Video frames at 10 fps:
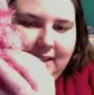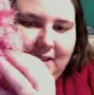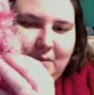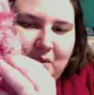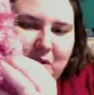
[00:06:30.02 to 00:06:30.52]

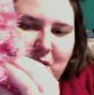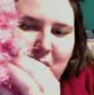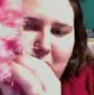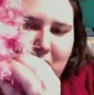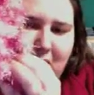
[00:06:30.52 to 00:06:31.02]
I just
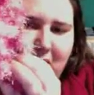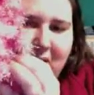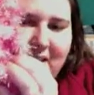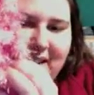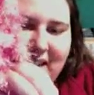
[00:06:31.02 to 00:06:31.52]
dropped her.
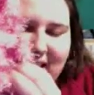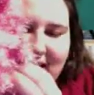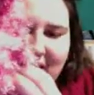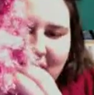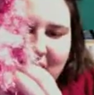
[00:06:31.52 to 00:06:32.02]

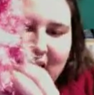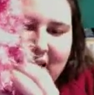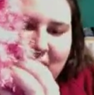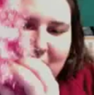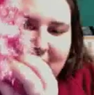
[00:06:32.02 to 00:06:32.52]
I don't think
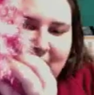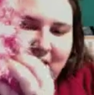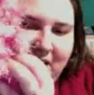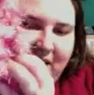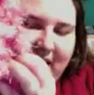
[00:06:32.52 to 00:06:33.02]
that was such a
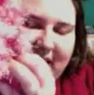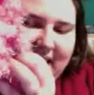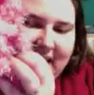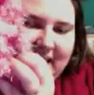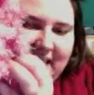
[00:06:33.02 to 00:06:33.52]
great
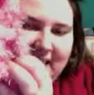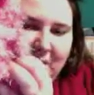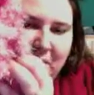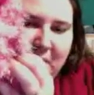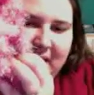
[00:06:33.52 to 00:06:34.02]
idea
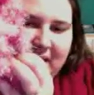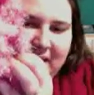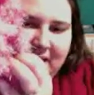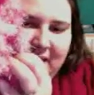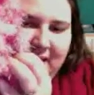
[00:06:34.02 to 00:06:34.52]
because
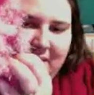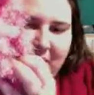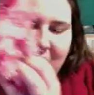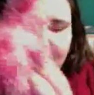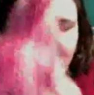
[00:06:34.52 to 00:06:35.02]

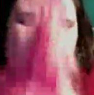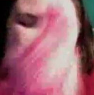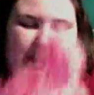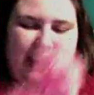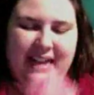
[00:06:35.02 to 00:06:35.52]

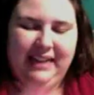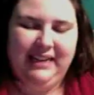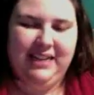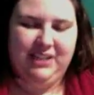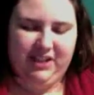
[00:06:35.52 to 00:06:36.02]
with the
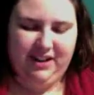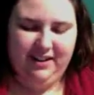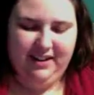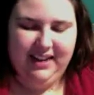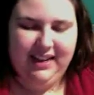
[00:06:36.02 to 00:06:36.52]
eyelash
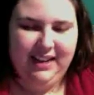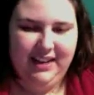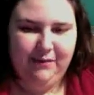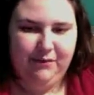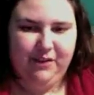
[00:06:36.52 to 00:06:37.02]
yarn,
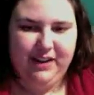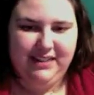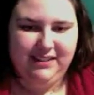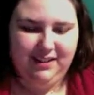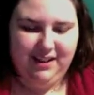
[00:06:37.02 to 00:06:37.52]
it frays
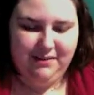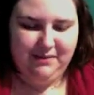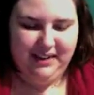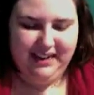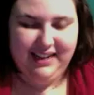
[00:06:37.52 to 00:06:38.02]
a lot when
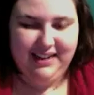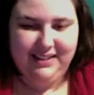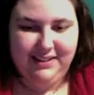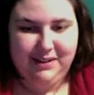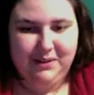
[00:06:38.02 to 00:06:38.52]
you cut it,
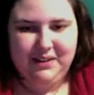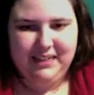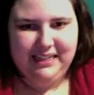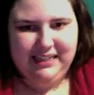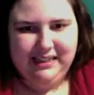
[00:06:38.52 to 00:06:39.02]
so
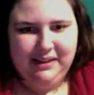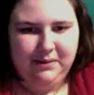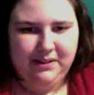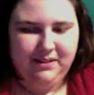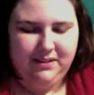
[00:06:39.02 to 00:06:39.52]
that
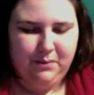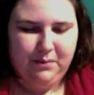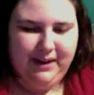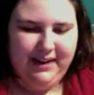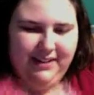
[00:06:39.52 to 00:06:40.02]
wasn't so
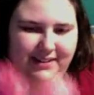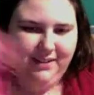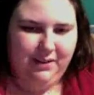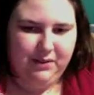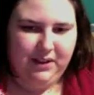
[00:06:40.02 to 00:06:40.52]
bright. It
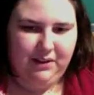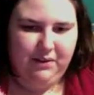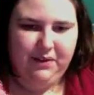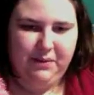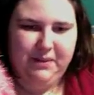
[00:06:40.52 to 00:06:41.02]
goes all
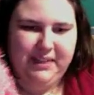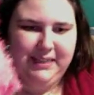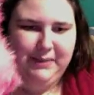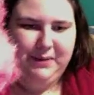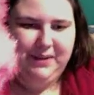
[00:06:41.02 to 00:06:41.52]
over the place,
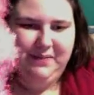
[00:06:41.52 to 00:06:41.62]
but